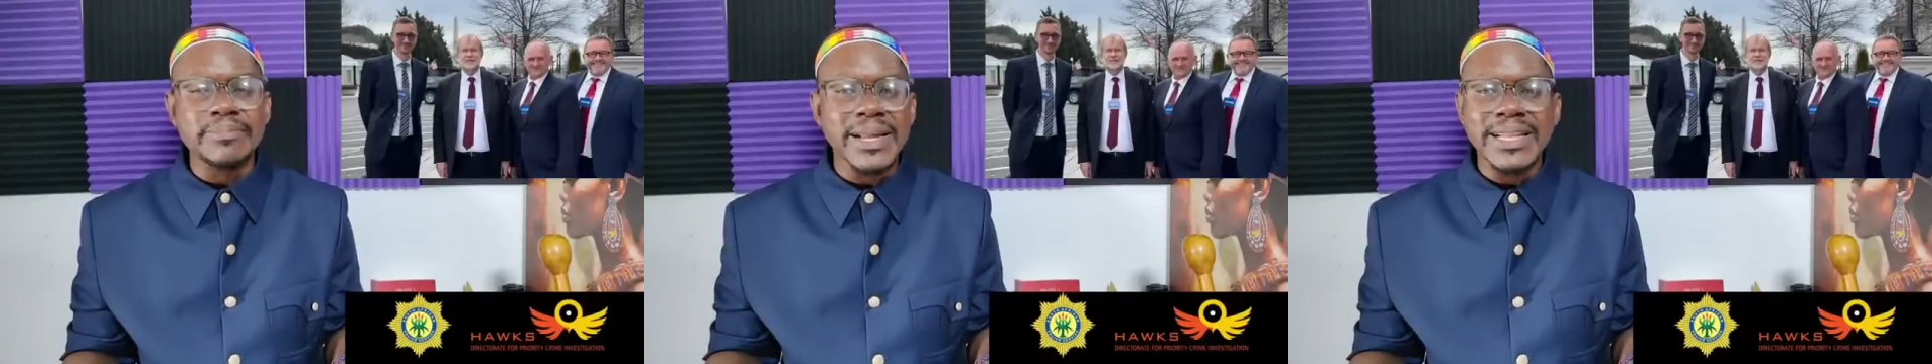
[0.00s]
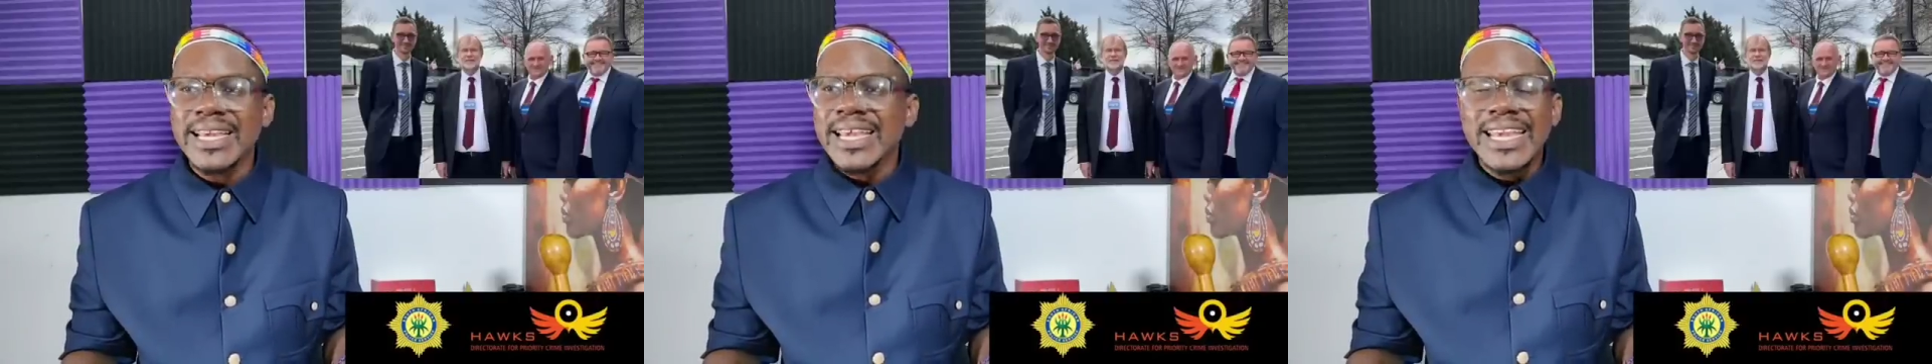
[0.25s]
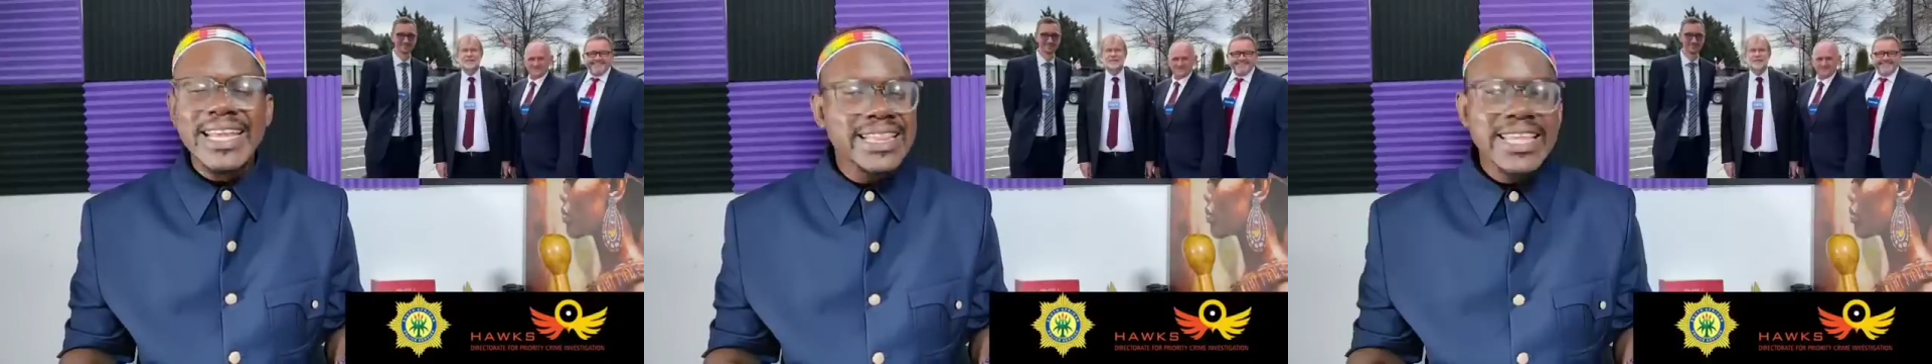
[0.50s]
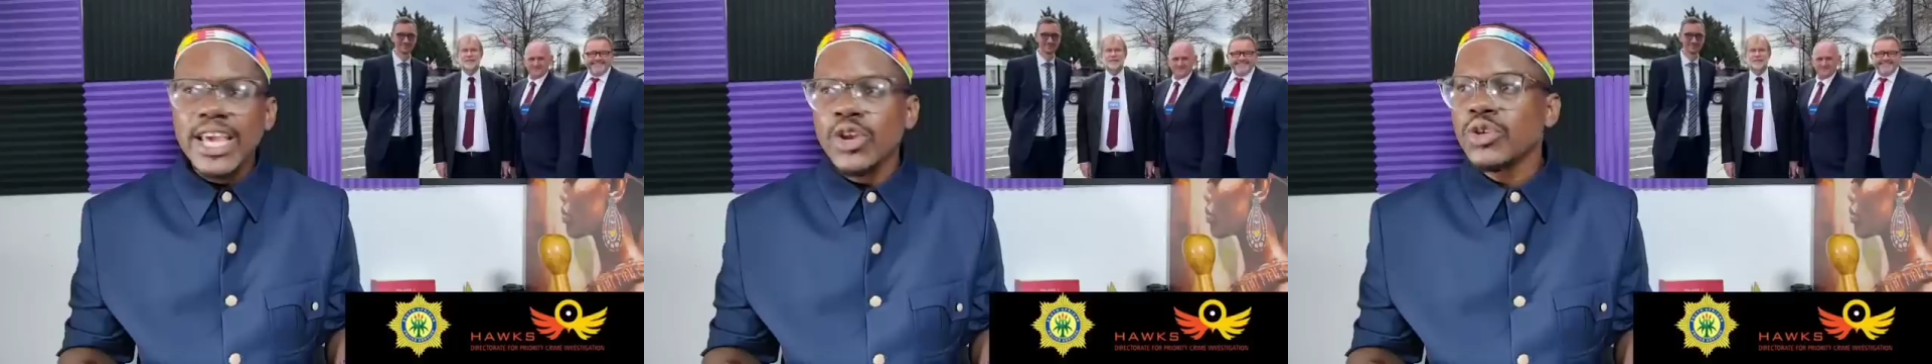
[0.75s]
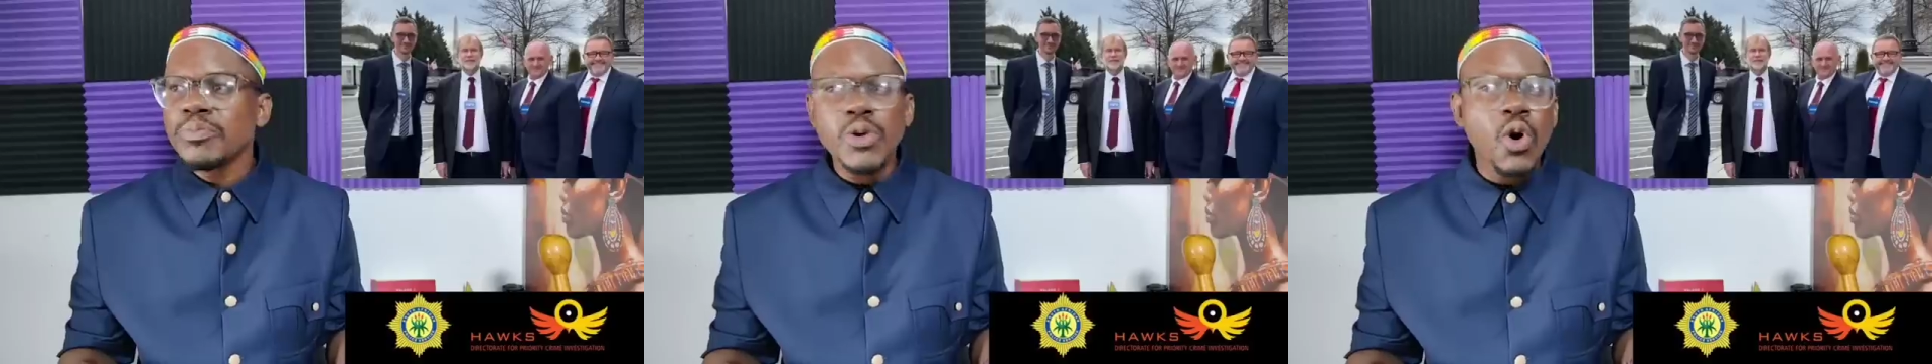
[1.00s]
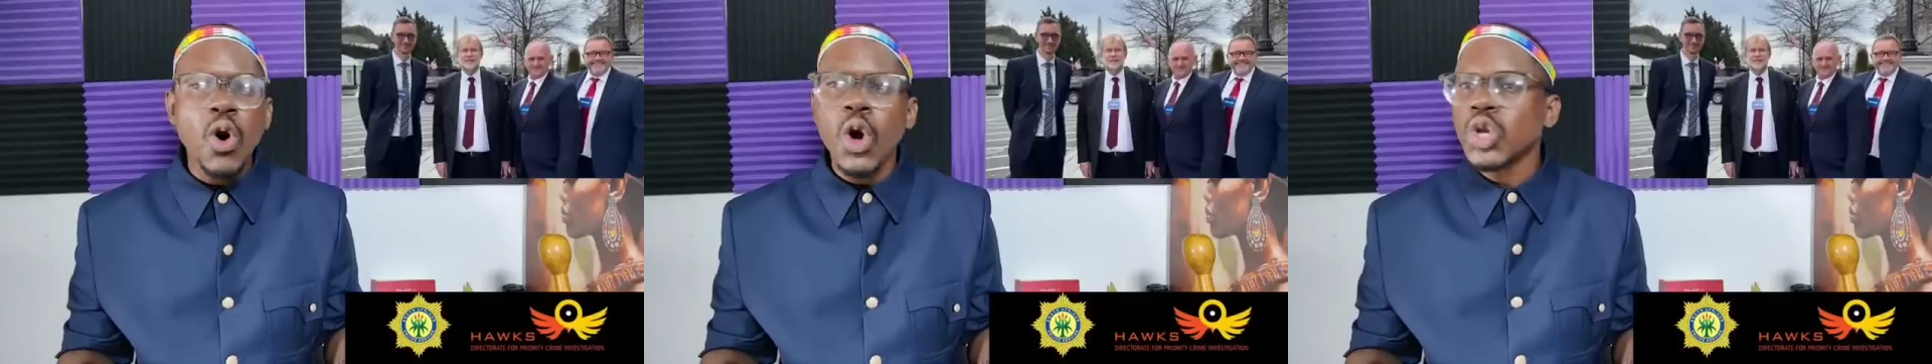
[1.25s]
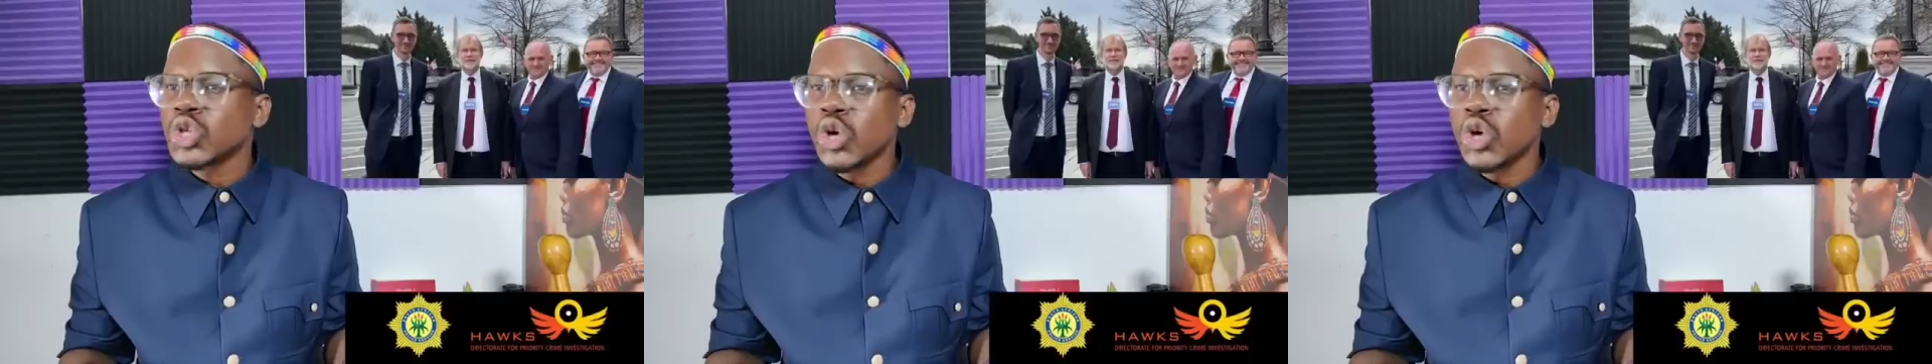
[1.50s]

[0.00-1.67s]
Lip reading: but it cannot be all